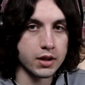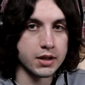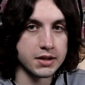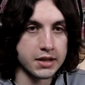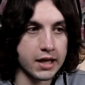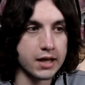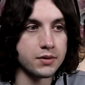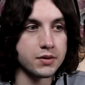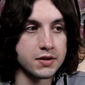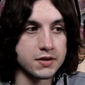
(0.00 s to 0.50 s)
And
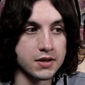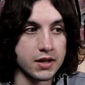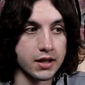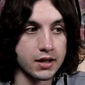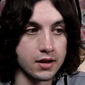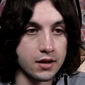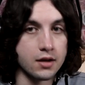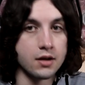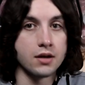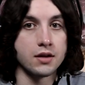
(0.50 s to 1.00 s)
now he's
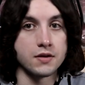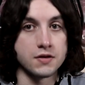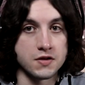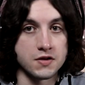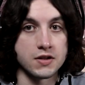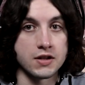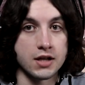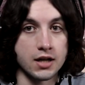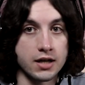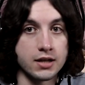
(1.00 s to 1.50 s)
like,
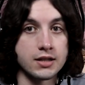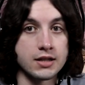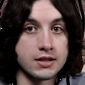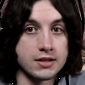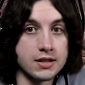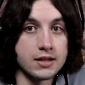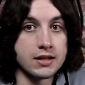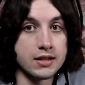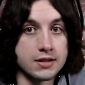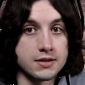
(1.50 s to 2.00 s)
Zeon, because
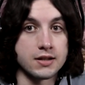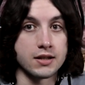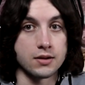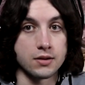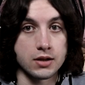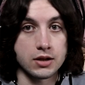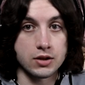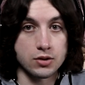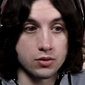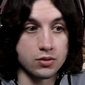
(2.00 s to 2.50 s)
he thinks they
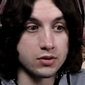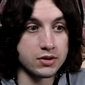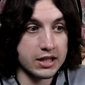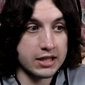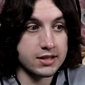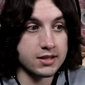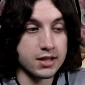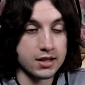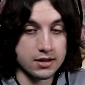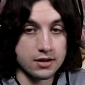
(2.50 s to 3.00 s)
look cool, and
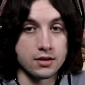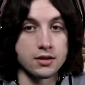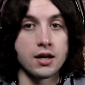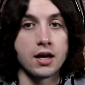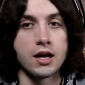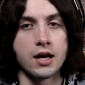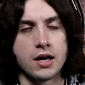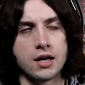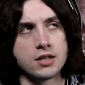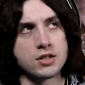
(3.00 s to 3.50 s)
that's like.
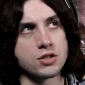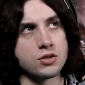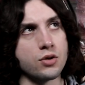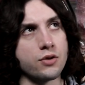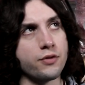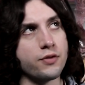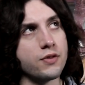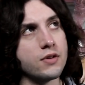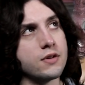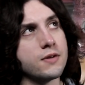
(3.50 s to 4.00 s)

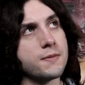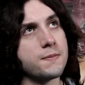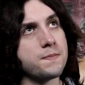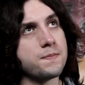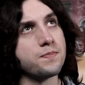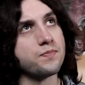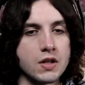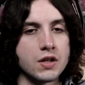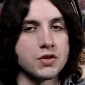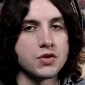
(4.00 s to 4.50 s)

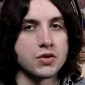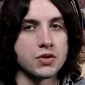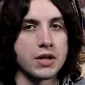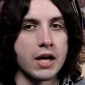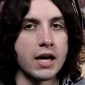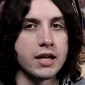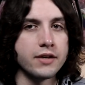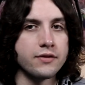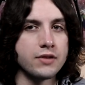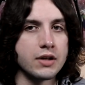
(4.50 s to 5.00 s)
So
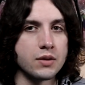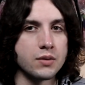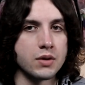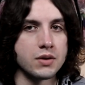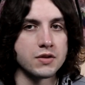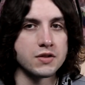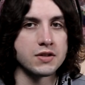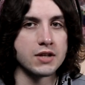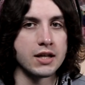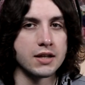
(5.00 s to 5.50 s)
kind of like what I
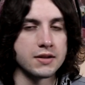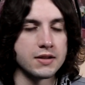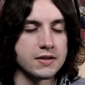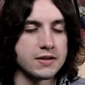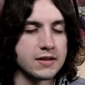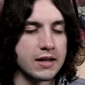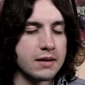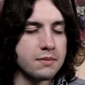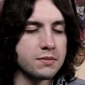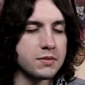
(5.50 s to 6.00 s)
was saying, the
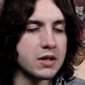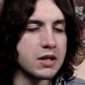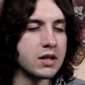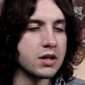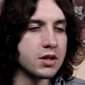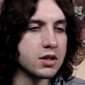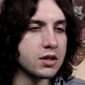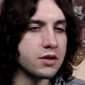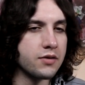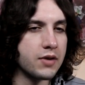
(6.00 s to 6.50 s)
same thing
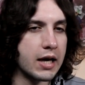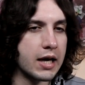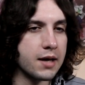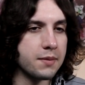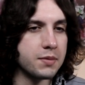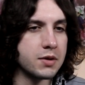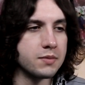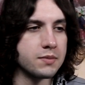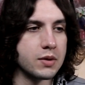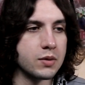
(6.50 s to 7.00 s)
could have
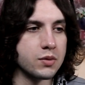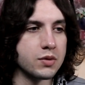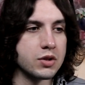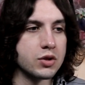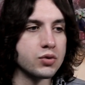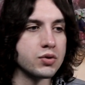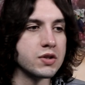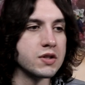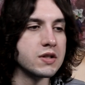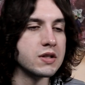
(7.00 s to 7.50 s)
happened, but with
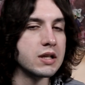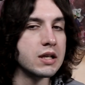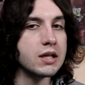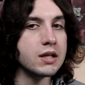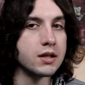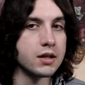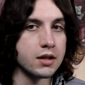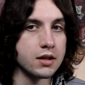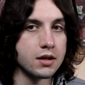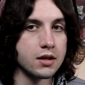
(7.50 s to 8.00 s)

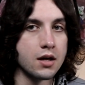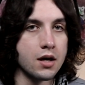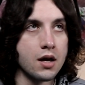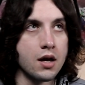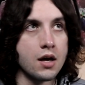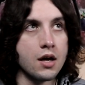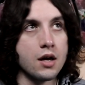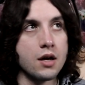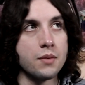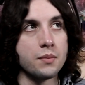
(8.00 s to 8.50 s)
Christina.
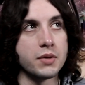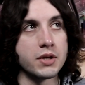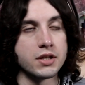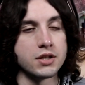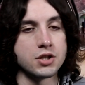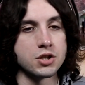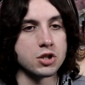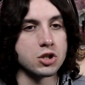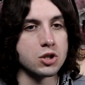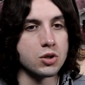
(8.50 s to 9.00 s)
But it
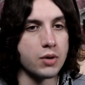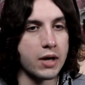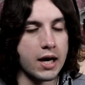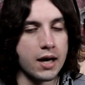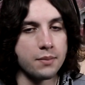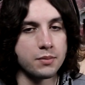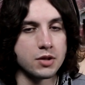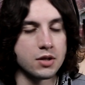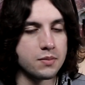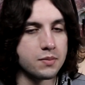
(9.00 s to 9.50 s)
just so
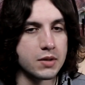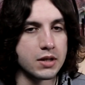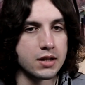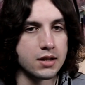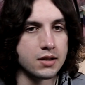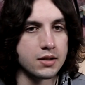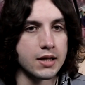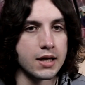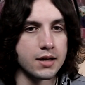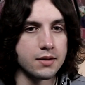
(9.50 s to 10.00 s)
happened to
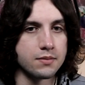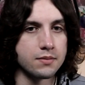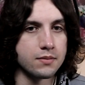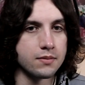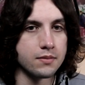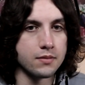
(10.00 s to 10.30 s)
be that.